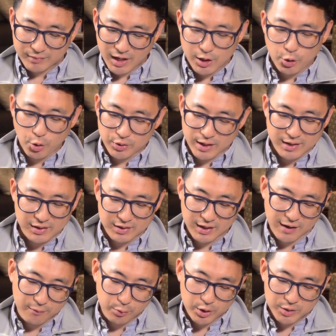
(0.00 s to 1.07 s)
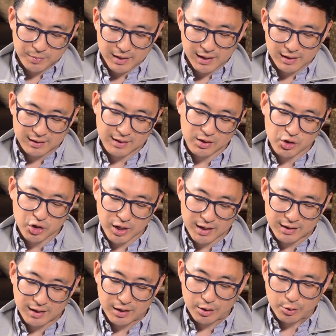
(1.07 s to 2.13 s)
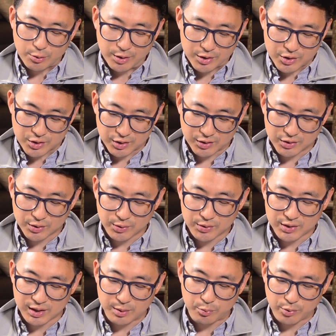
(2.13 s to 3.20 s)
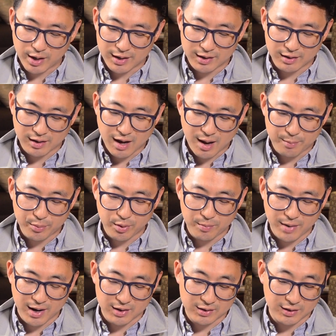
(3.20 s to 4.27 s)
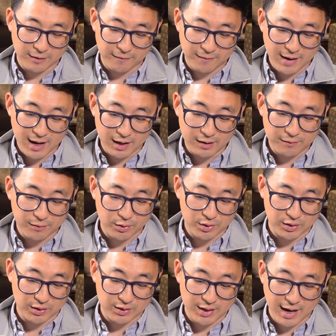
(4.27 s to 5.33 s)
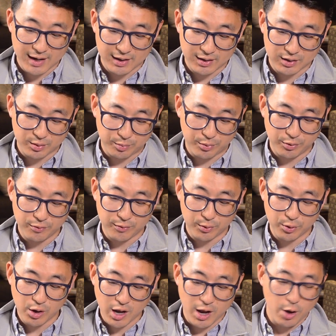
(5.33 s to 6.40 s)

He goes on to say, if we're speaking to shaky Christians who seem ready to compromise the faith for society's approval,